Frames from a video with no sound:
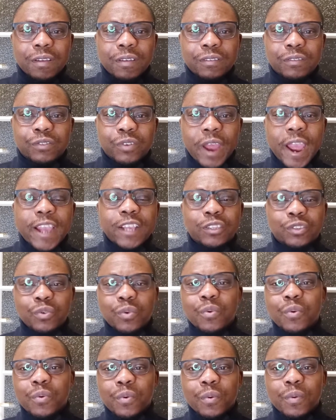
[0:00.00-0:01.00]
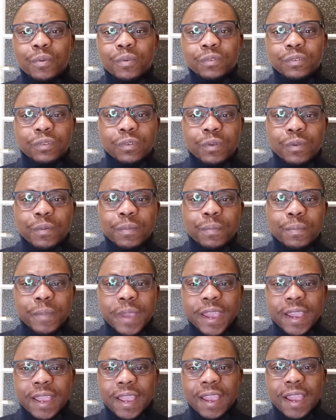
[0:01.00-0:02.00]
trying to
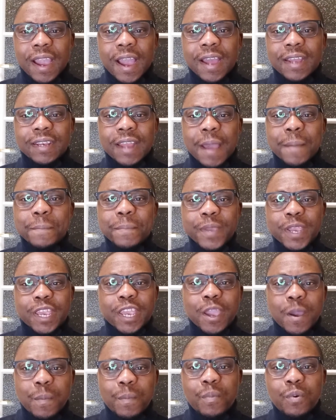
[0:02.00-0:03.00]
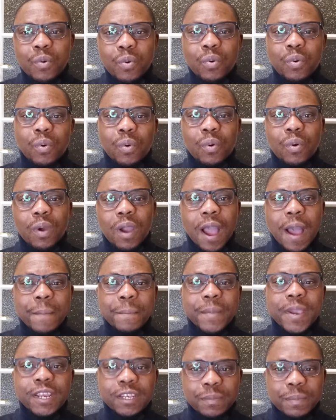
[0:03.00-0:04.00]
make an amicable
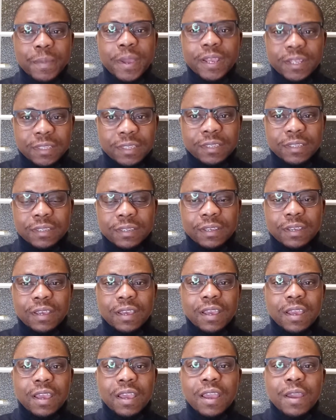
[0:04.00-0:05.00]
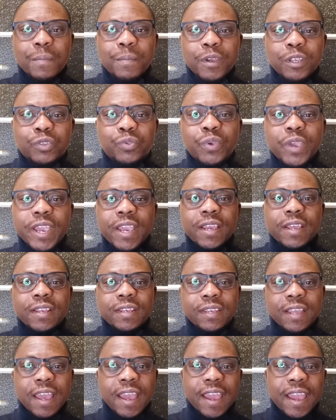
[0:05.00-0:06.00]
amendment
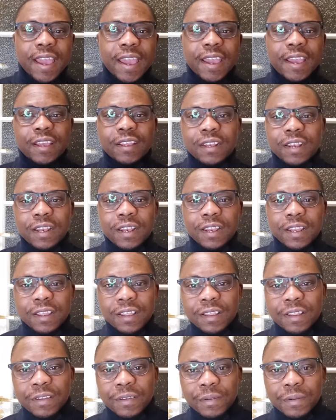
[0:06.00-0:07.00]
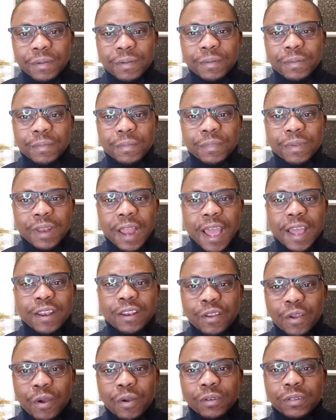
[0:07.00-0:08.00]
between the
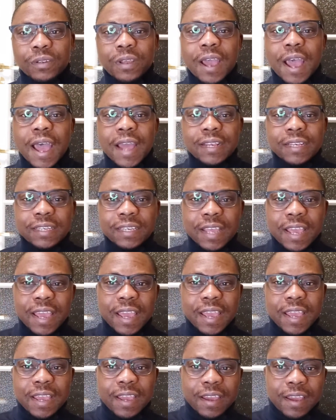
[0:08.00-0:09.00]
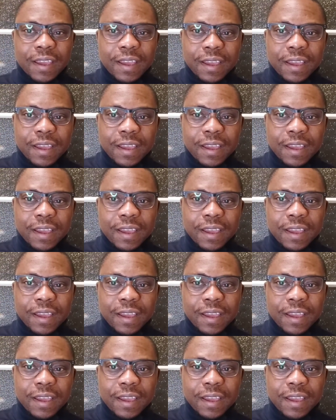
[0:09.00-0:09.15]
landlord and the